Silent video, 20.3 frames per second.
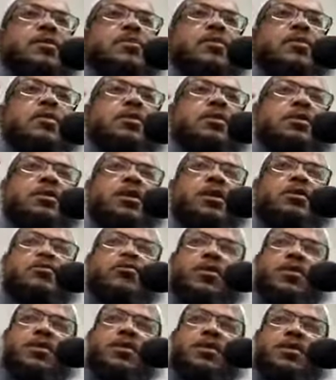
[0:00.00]
when the
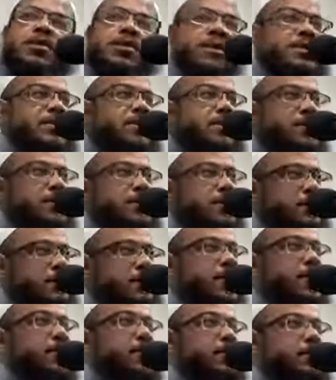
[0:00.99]
sun reaches its the
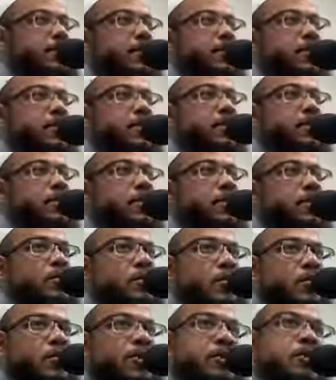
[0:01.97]
zenith
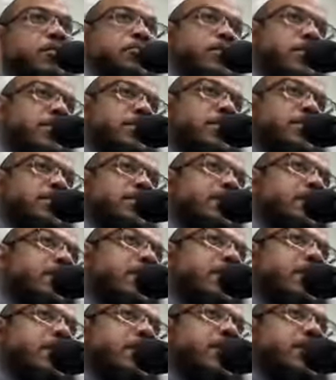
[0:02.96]
when the sun reaches
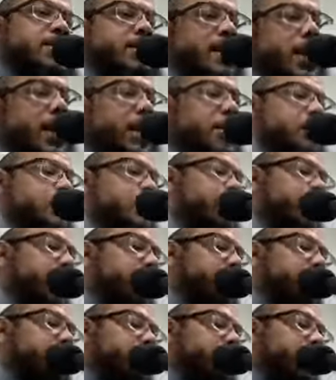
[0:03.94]
its highest
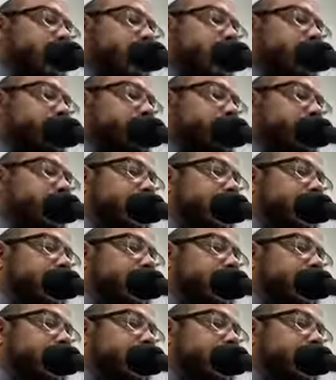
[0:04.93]
point in the sky.